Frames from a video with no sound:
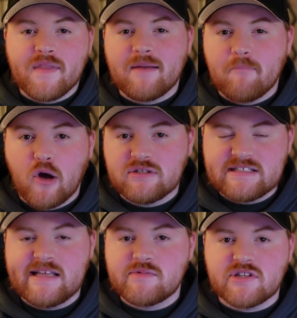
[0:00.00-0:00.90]
than most
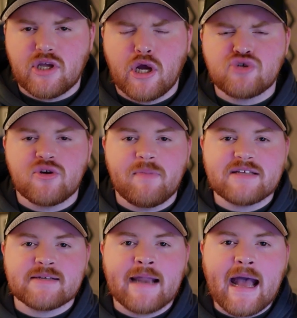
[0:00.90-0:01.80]
teams in the country
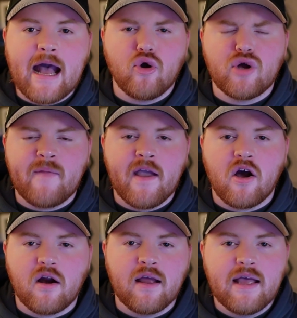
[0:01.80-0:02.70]
based on how good they
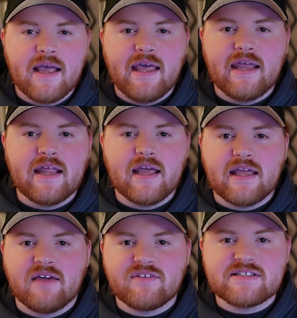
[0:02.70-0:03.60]
are in a
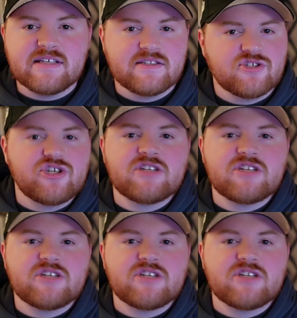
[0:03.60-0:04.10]
given season,